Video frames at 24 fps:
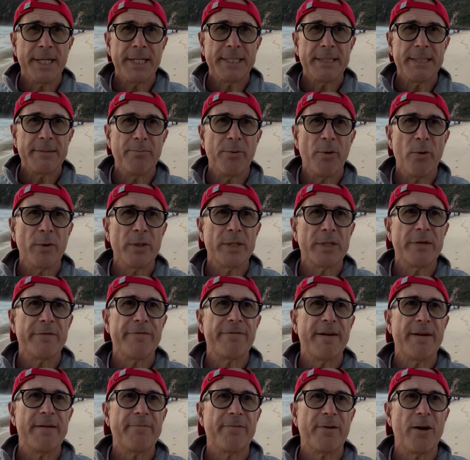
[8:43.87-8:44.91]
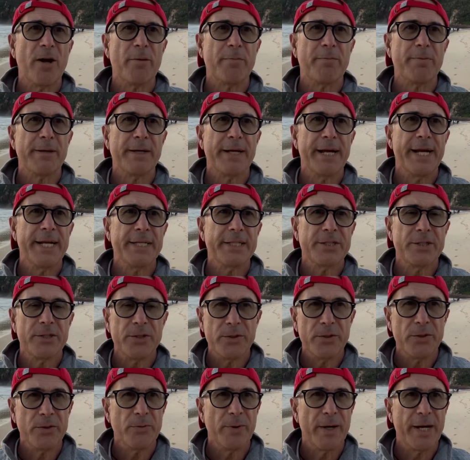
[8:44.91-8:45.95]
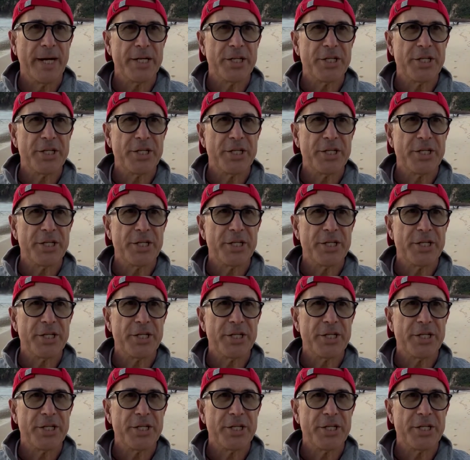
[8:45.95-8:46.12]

it's important to flip-flop and to